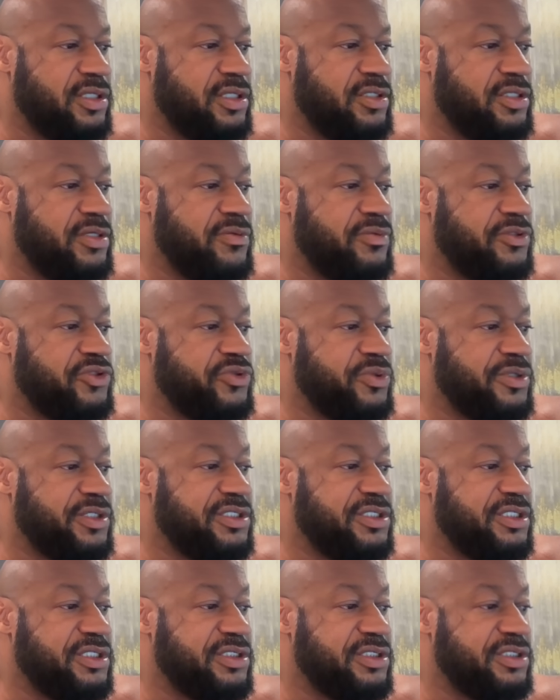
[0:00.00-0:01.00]
She was
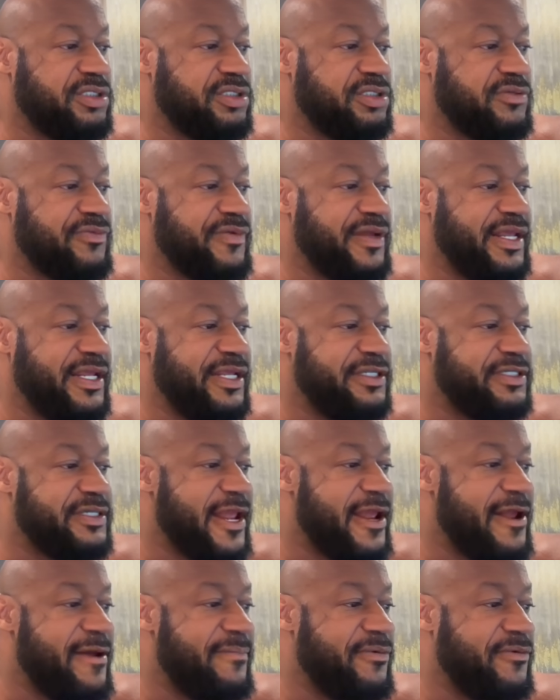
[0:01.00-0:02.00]
26 years of age,
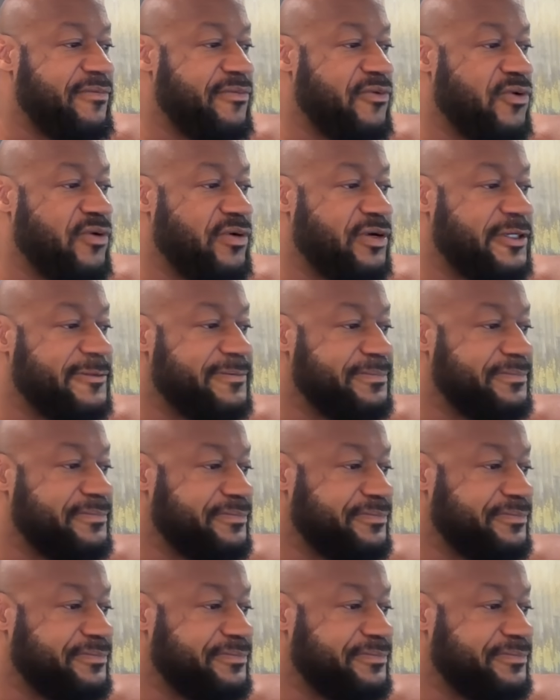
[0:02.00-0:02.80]
Amber Morgan.